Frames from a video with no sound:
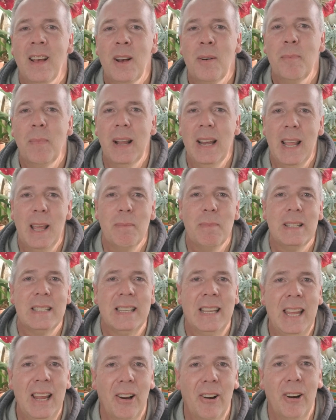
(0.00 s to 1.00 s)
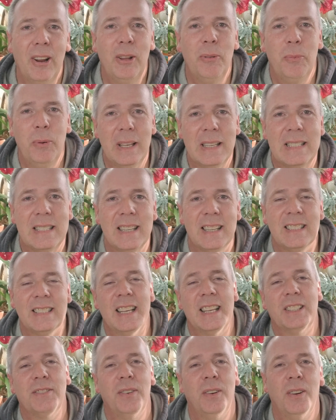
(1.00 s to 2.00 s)
My name is Gary with
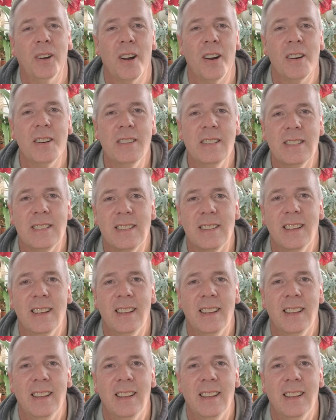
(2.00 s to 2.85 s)
Successful Gardens.